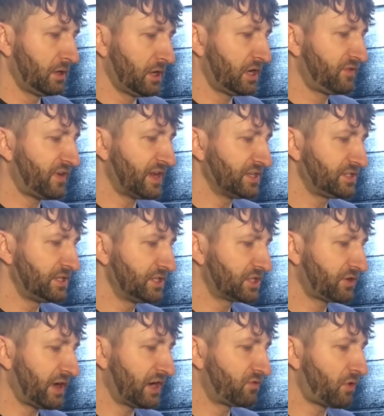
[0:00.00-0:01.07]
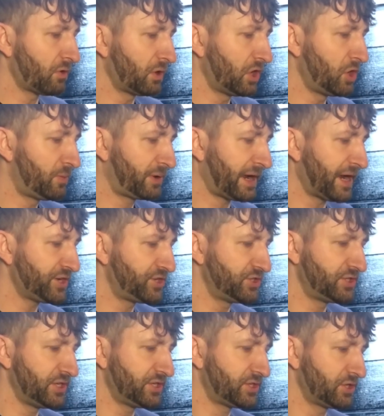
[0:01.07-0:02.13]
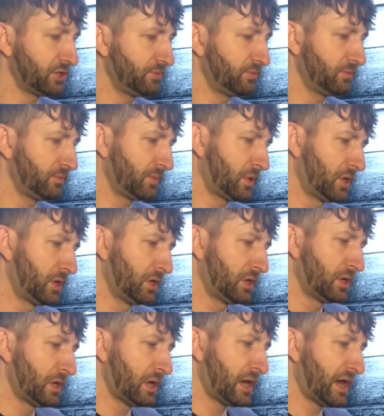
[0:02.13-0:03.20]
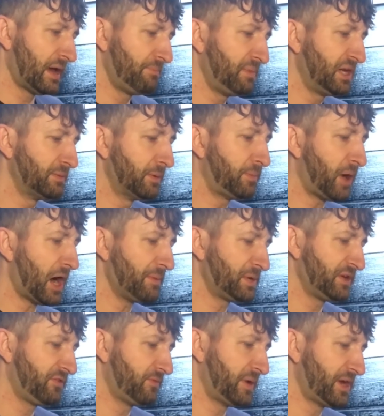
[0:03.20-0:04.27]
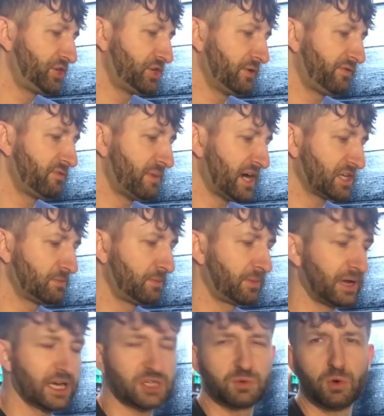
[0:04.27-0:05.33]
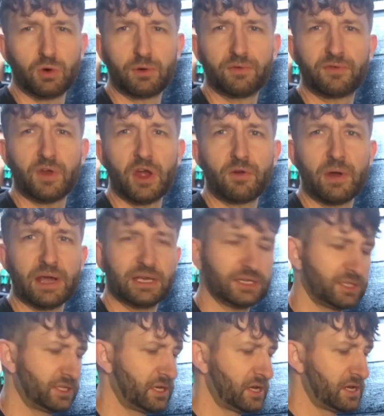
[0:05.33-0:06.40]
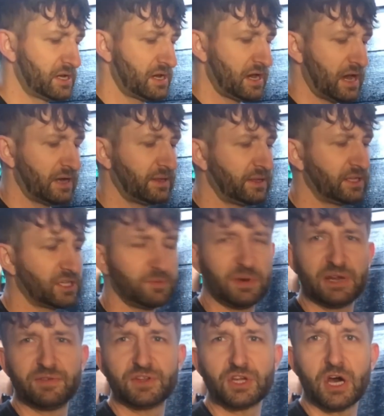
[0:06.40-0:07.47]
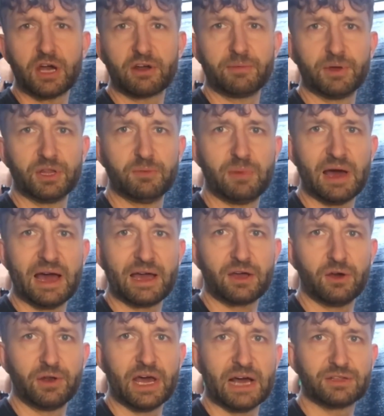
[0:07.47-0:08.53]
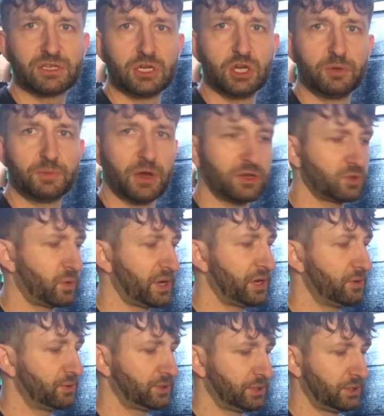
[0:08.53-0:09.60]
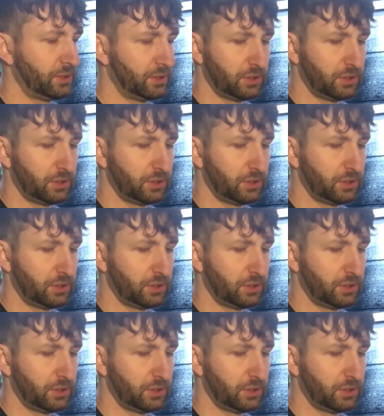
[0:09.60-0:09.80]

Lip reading: Advanced integrated roller lubrication system, and minimum pipe deformation for maximum gas, water and flow rates. And then there's a bit of a diagram on the back on how to lube those wheels.